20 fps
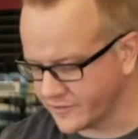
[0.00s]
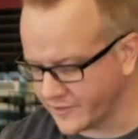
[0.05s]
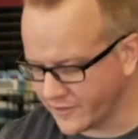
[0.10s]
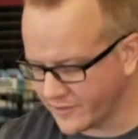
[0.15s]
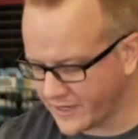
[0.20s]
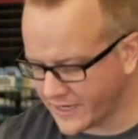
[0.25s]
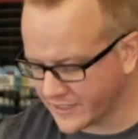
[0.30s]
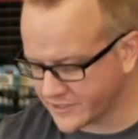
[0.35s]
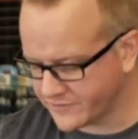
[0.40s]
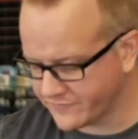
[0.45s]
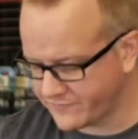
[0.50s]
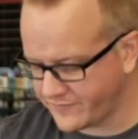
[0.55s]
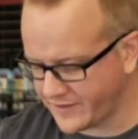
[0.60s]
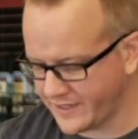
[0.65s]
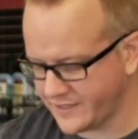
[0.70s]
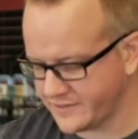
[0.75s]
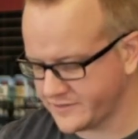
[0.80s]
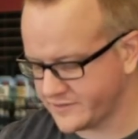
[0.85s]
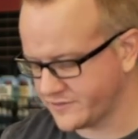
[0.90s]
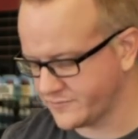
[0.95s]
During your action
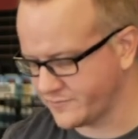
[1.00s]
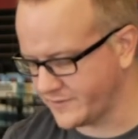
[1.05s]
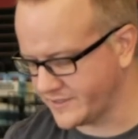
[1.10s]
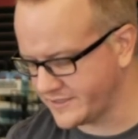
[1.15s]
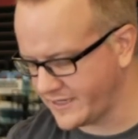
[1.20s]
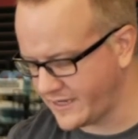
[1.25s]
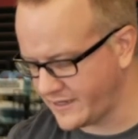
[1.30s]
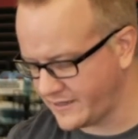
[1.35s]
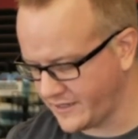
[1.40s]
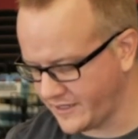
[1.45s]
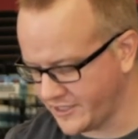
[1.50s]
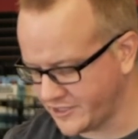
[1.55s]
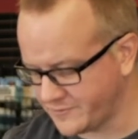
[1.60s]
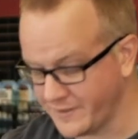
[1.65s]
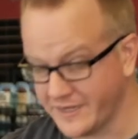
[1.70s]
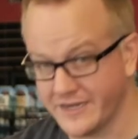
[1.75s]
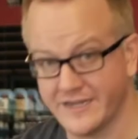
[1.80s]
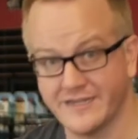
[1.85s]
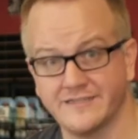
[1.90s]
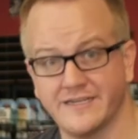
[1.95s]
phase, we said each
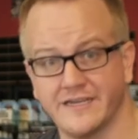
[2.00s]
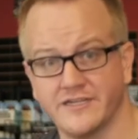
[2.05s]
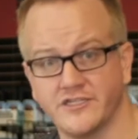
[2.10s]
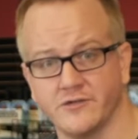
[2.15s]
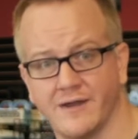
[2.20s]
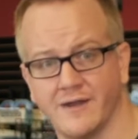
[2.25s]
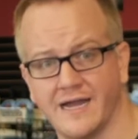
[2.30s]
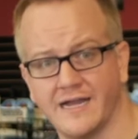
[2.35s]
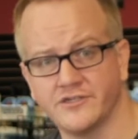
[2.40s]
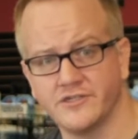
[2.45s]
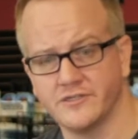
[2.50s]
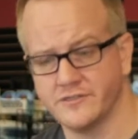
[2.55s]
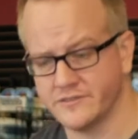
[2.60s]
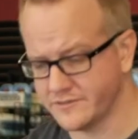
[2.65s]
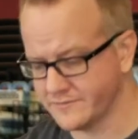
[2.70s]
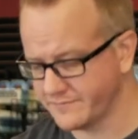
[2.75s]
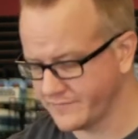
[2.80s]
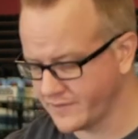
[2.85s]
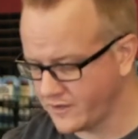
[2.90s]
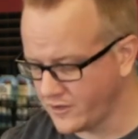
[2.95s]
minion can take 2
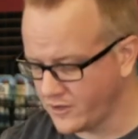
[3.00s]
actions.